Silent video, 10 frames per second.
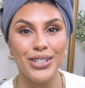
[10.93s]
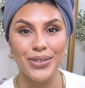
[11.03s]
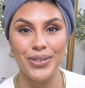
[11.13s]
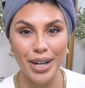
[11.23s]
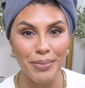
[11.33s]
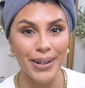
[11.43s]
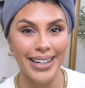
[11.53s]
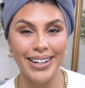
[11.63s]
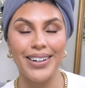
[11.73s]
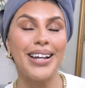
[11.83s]
to come on
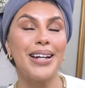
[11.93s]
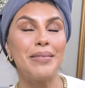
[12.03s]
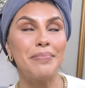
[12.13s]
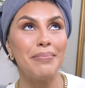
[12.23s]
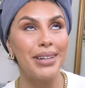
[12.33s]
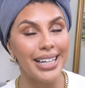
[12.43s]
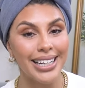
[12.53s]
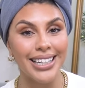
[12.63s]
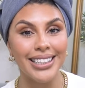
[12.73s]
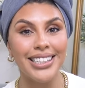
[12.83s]
here and
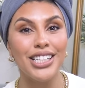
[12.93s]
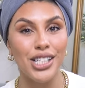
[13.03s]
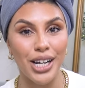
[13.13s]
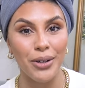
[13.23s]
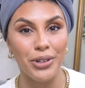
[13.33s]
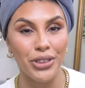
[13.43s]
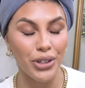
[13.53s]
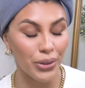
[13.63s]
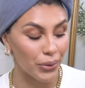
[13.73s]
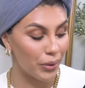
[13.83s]
immediately share with
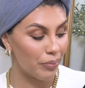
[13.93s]
you.